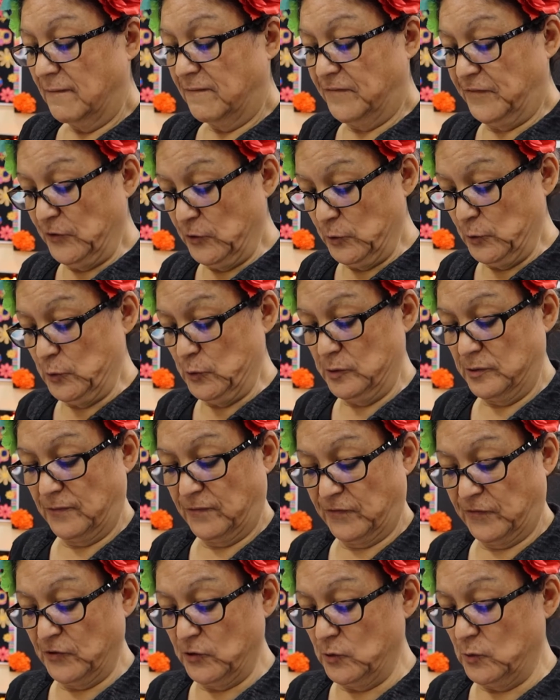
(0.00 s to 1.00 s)
Food,
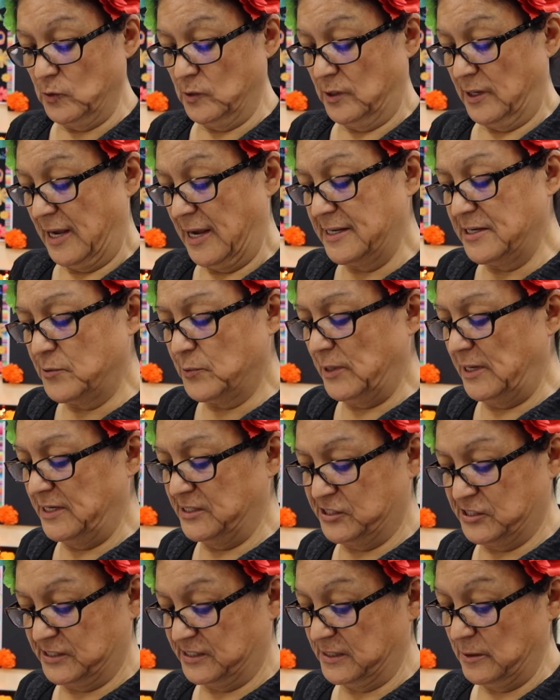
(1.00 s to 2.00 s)
fruit, any
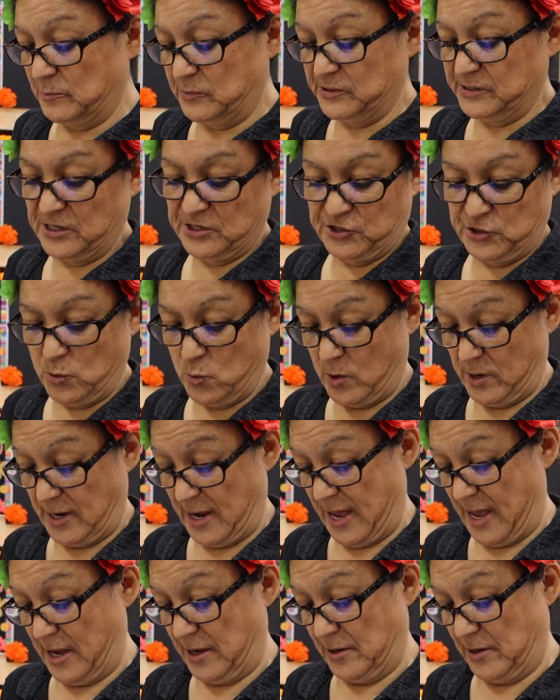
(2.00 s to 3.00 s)
religious symbol that you want
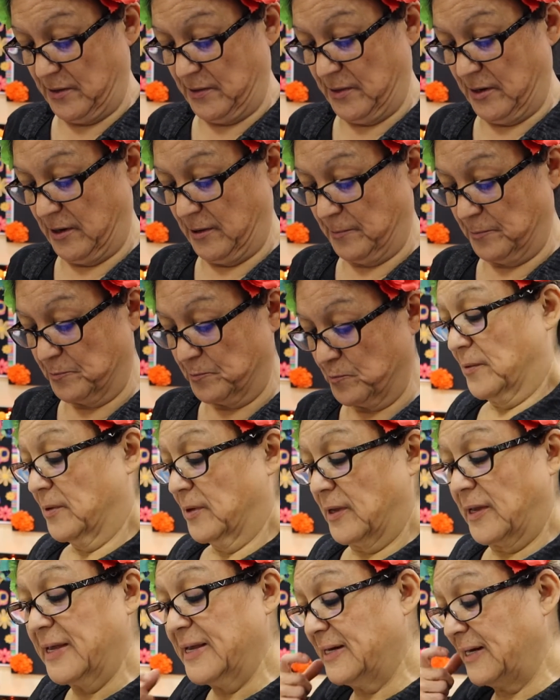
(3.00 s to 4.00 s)
to add on there.
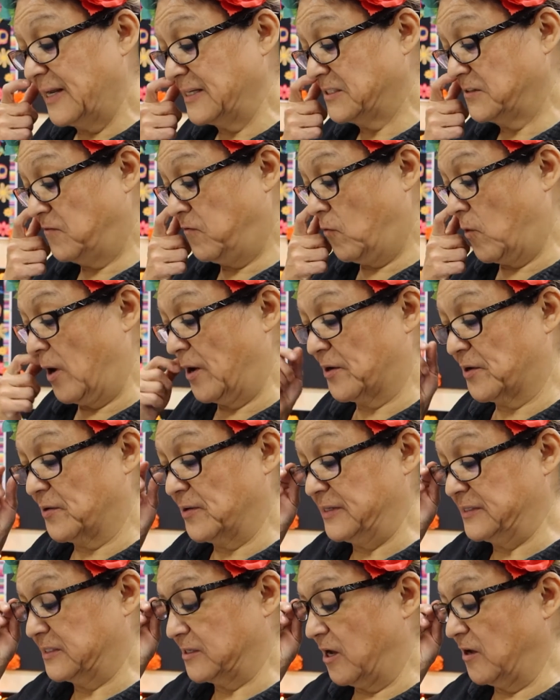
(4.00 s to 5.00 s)
A glass of water
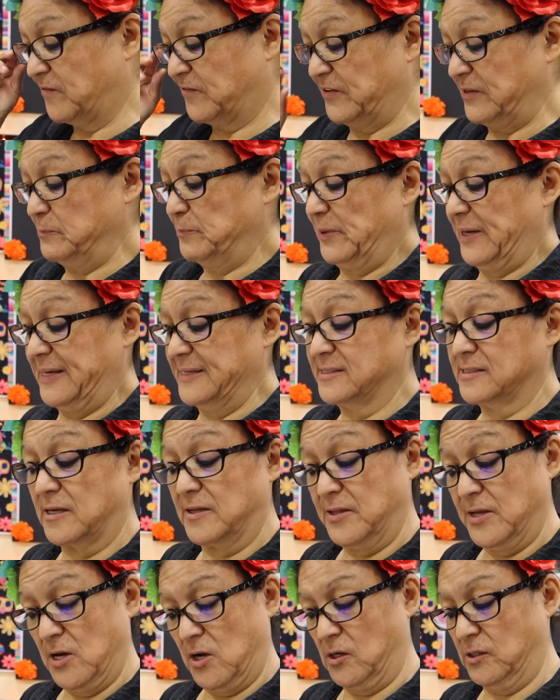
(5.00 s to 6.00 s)
is often placed on
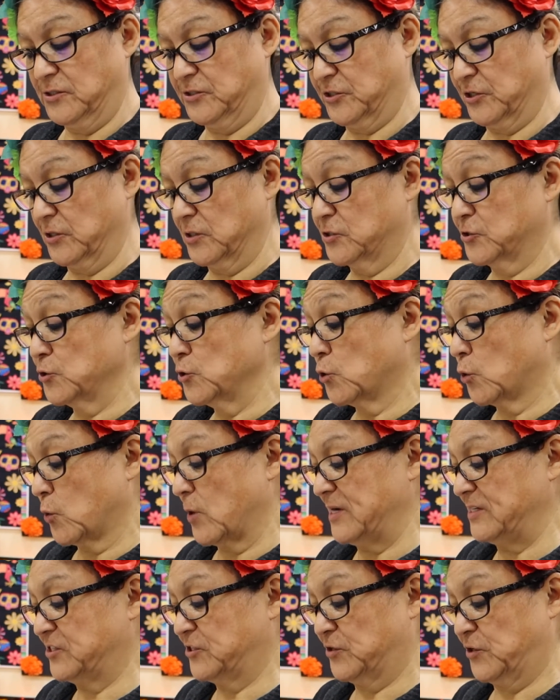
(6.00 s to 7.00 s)
the altar to
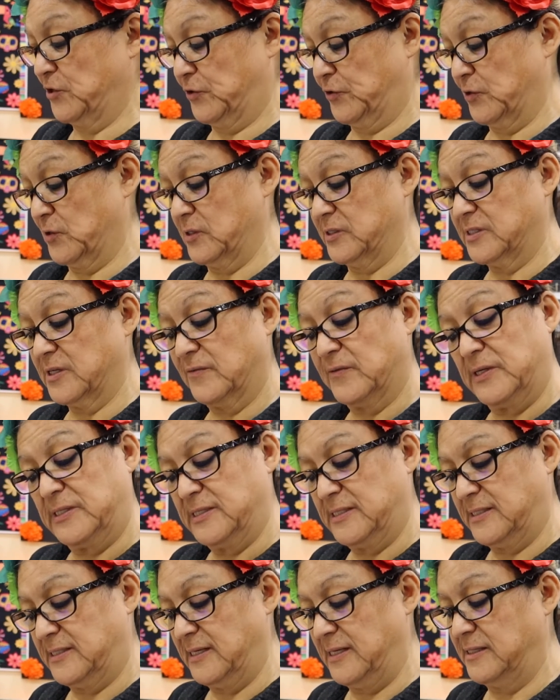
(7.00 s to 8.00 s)
quench the thirst of the
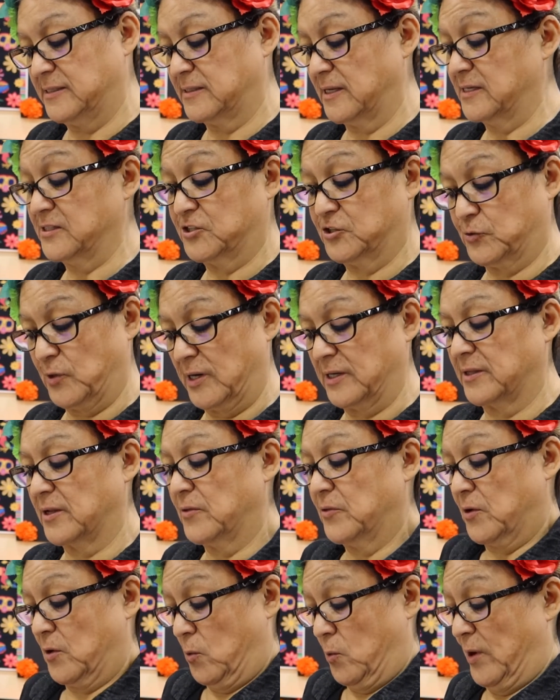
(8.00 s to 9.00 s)
deceased and
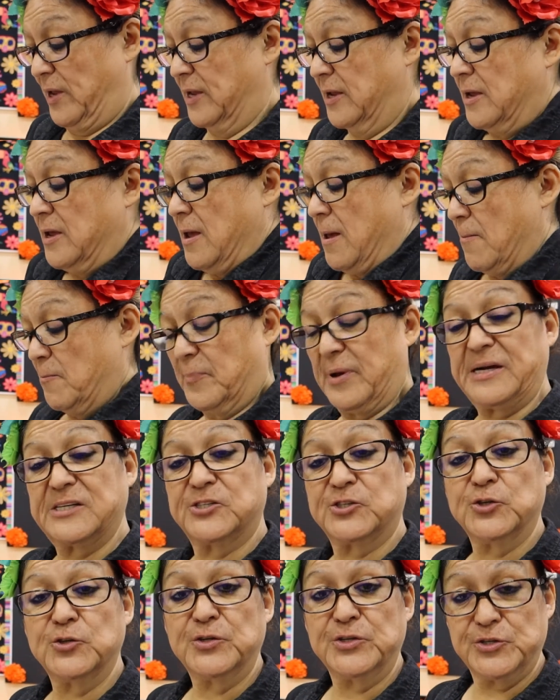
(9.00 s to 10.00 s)
strengthen their way back
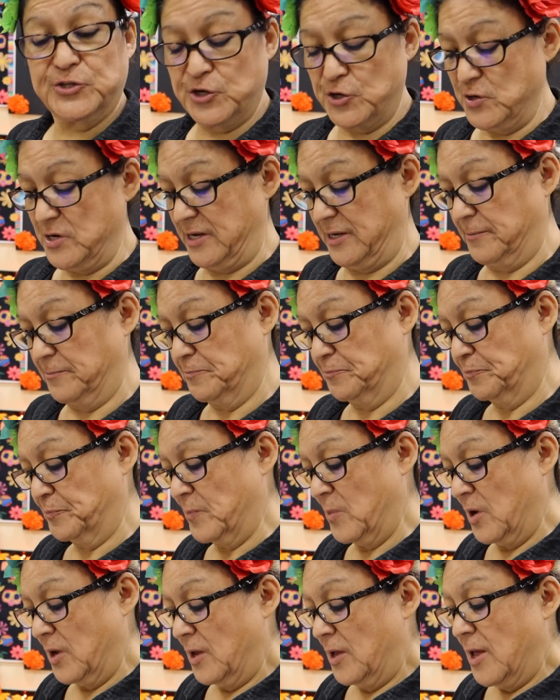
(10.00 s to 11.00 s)
to their journey.
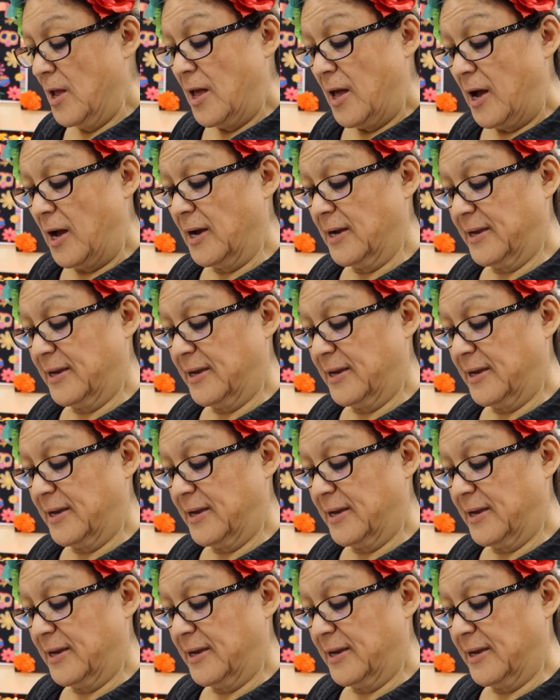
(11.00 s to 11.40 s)
A